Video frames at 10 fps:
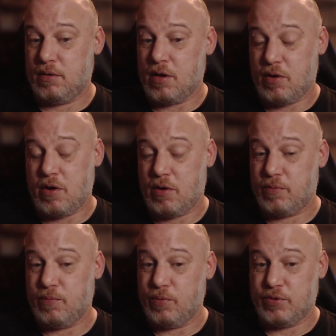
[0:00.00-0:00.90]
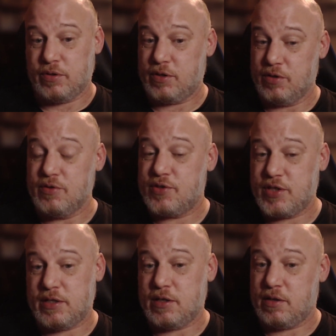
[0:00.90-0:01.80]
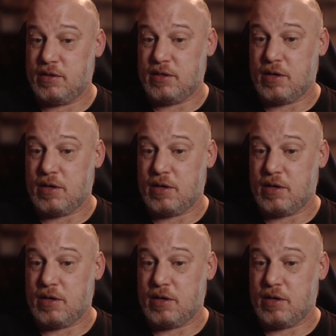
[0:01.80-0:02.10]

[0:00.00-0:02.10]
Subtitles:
I would consider,